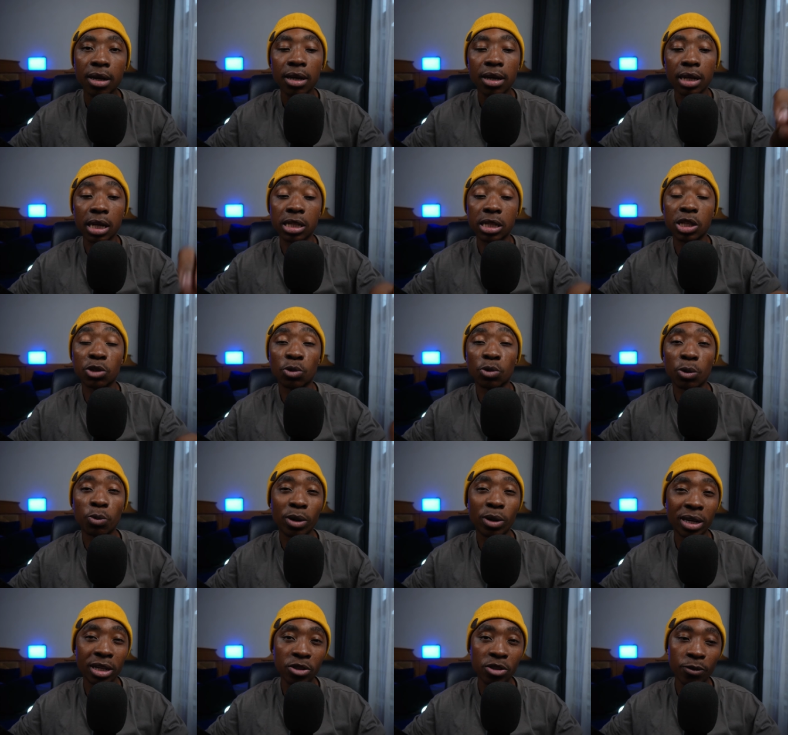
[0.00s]
This is what
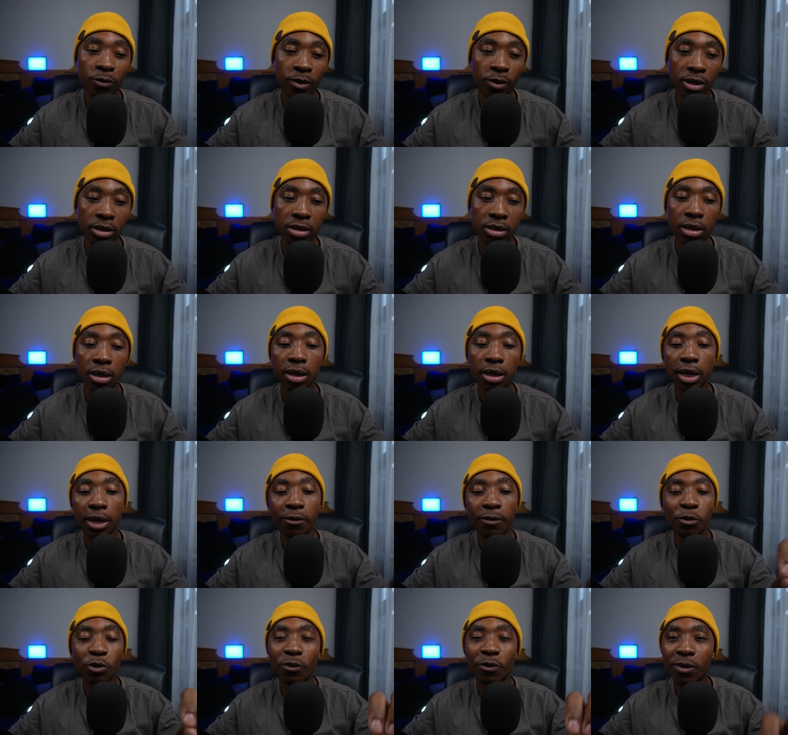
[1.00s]
we need to fix.
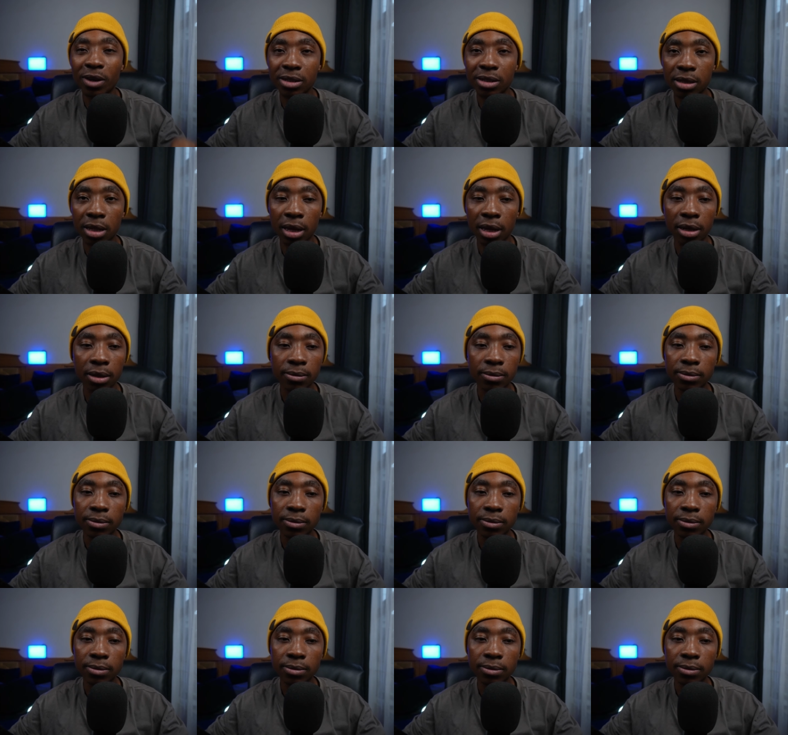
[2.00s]
If we fix that,